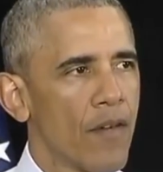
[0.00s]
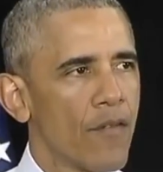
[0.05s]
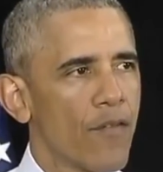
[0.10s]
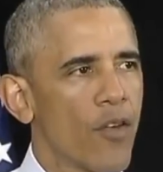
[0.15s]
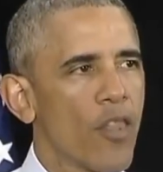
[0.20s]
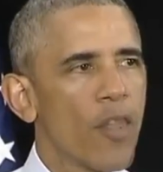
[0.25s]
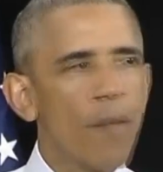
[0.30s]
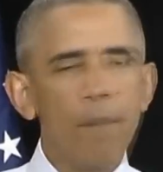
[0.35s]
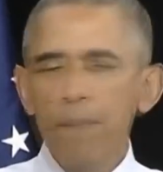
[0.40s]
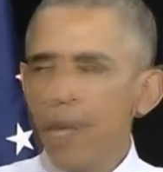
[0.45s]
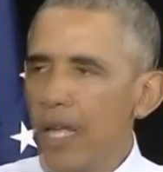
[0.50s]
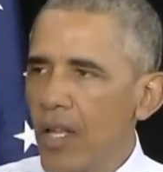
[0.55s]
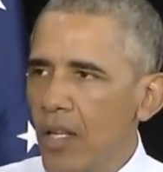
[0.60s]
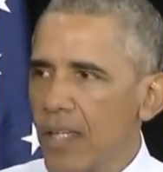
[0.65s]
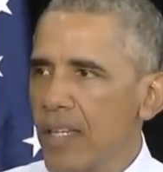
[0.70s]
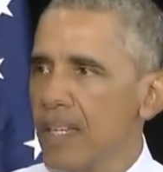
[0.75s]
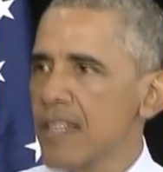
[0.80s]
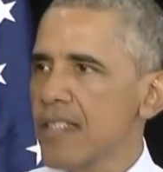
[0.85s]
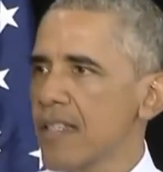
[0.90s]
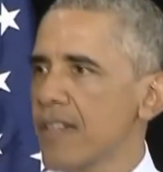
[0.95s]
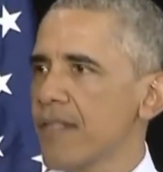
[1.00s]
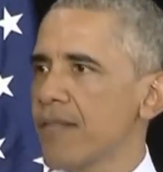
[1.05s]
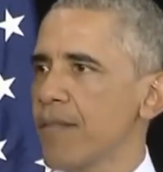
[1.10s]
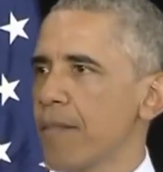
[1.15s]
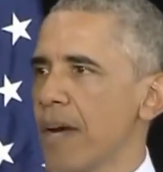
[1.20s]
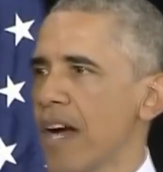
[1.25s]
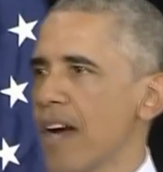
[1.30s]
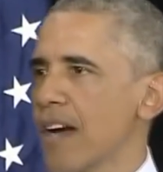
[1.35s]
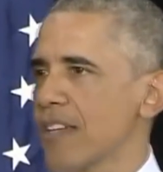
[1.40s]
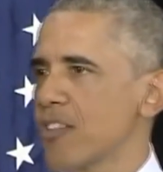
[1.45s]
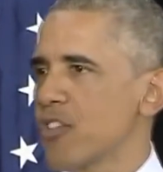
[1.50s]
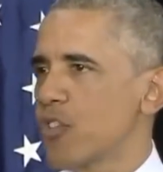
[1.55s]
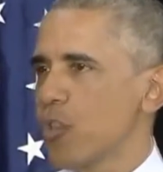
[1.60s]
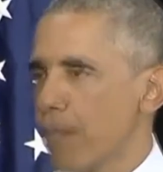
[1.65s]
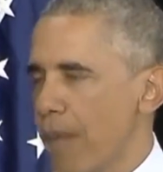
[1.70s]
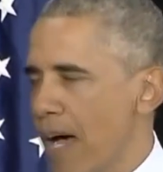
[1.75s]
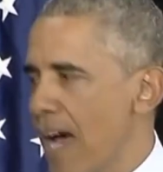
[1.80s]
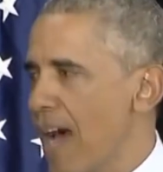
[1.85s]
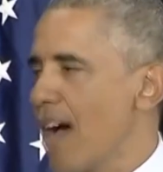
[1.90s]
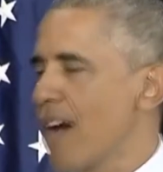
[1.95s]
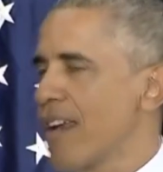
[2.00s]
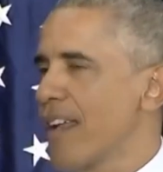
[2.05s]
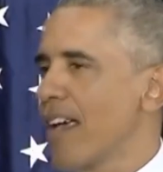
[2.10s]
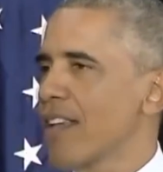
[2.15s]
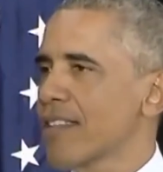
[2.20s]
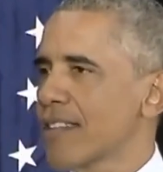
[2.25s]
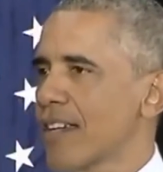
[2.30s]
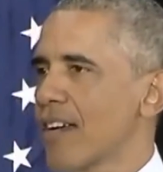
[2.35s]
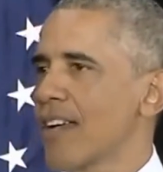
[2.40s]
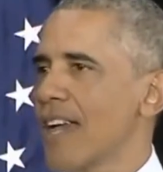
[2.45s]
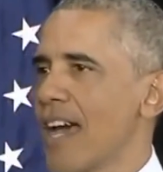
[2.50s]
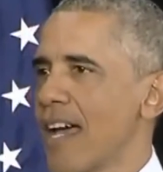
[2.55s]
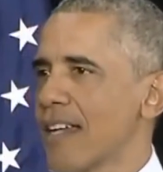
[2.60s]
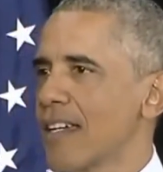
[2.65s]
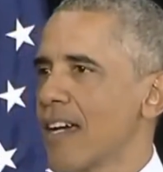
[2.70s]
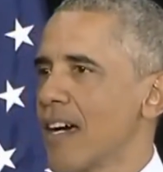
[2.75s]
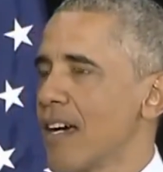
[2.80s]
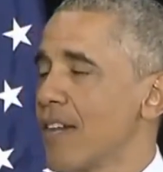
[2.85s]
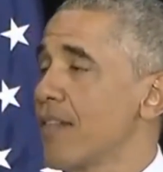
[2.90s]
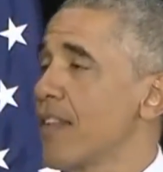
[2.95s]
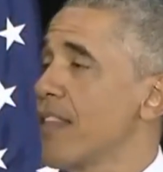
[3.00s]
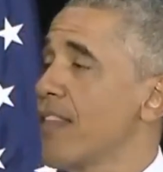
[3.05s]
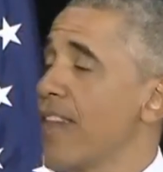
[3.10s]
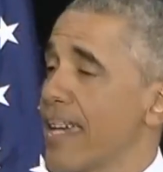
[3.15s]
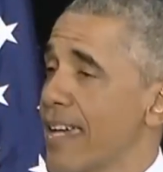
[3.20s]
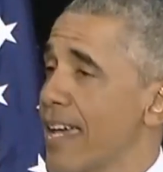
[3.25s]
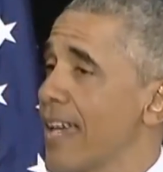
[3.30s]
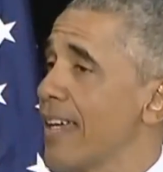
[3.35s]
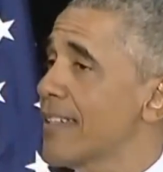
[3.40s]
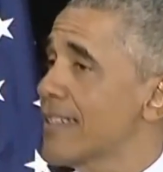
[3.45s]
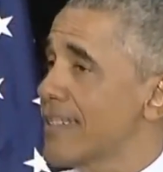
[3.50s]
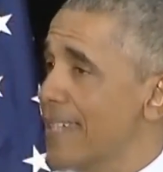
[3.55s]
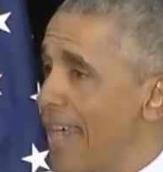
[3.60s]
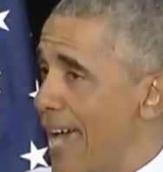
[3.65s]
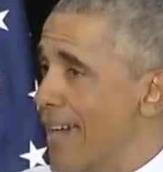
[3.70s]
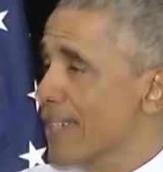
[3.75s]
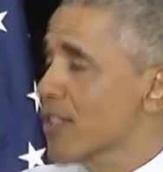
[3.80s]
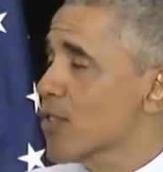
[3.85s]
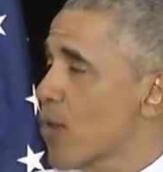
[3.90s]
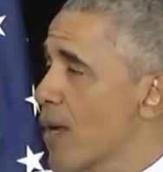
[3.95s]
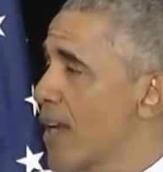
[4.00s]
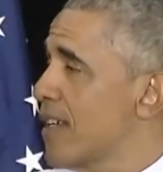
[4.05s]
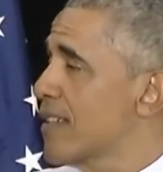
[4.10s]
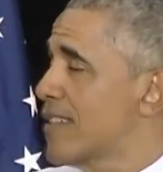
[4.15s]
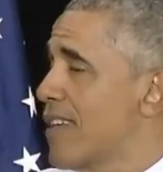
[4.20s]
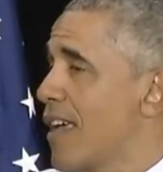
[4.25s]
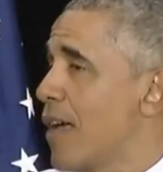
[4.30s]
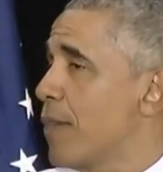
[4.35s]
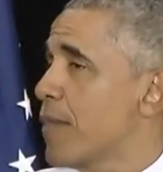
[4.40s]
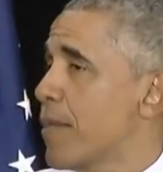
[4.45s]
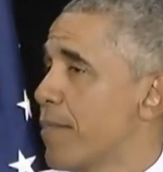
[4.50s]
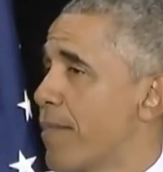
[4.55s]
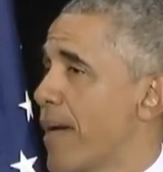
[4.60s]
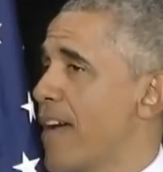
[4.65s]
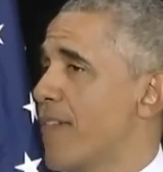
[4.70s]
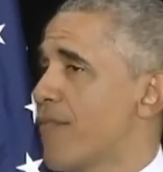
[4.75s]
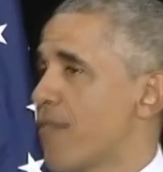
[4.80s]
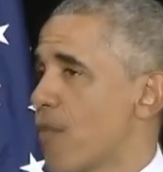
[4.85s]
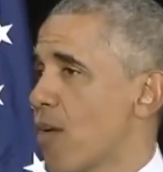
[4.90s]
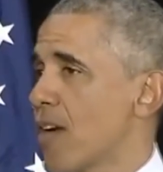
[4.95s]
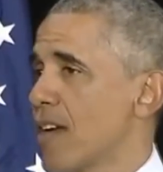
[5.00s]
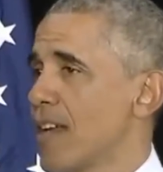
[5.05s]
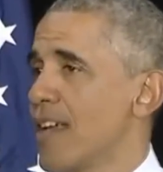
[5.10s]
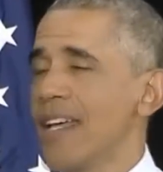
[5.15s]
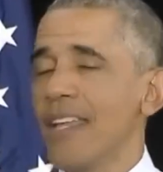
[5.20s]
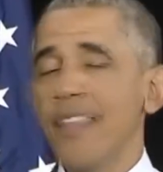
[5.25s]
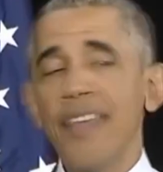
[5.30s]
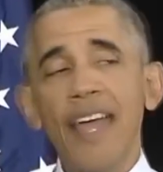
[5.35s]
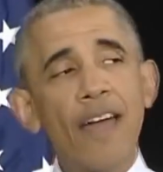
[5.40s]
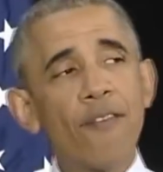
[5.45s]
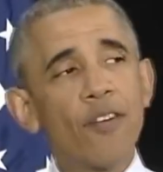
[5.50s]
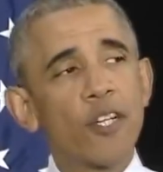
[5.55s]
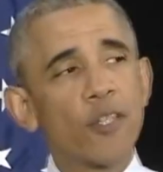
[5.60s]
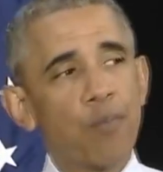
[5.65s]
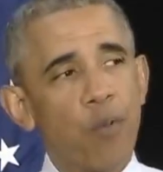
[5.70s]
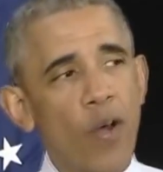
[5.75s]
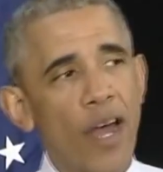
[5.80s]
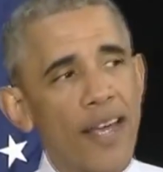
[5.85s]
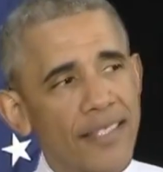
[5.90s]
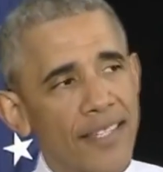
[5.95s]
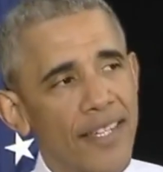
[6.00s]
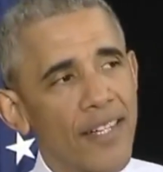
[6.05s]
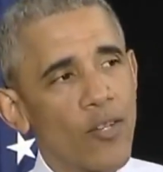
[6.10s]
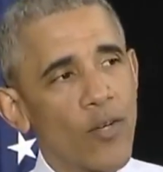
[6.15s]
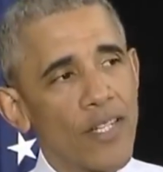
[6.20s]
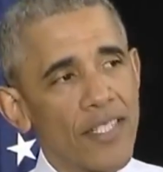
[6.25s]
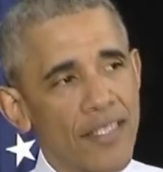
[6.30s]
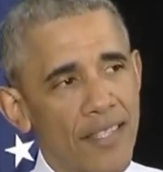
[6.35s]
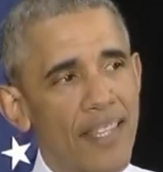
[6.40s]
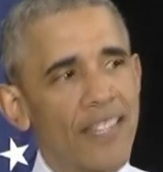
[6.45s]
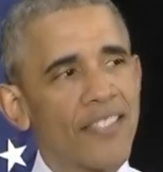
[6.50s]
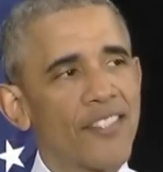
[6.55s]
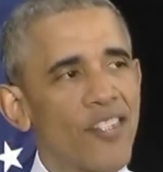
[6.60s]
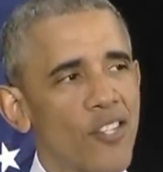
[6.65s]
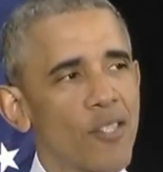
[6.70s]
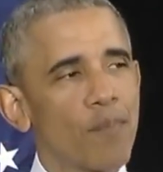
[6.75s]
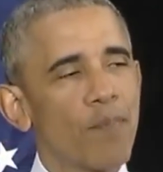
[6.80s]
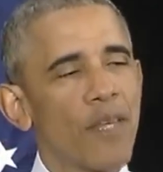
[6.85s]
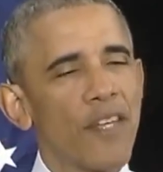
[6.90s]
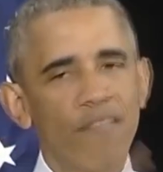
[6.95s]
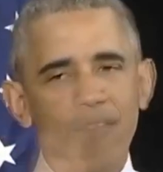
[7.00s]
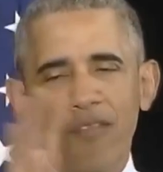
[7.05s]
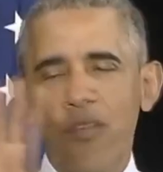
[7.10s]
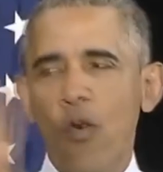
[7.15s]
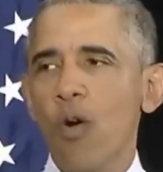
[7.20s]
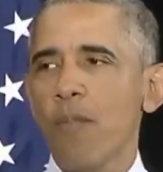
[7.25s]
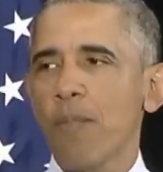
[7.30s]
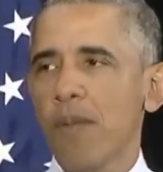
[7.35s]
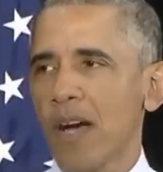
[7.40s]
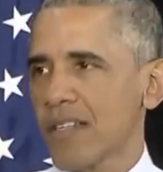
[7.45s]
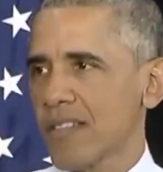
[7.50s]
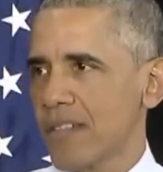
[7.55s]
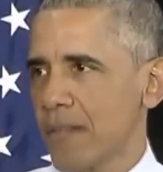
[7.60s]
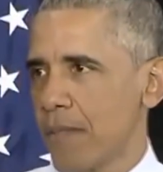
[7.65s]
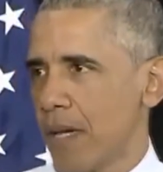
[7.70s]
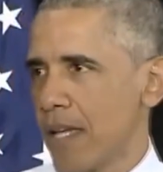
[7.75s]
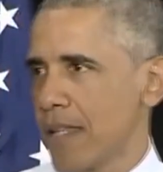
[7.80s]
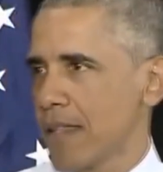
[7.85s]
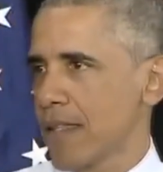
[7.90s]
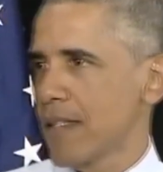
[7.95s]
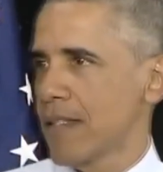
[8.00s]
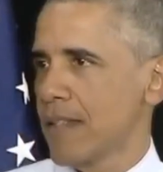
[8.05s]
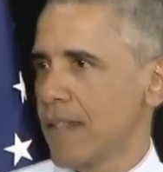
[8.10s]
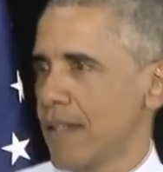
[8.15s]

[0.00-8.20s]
For the millions of Americans who buy on healthcare.gov, they get tax credits to help them pay for it. The average price increase this year has been $4 a month.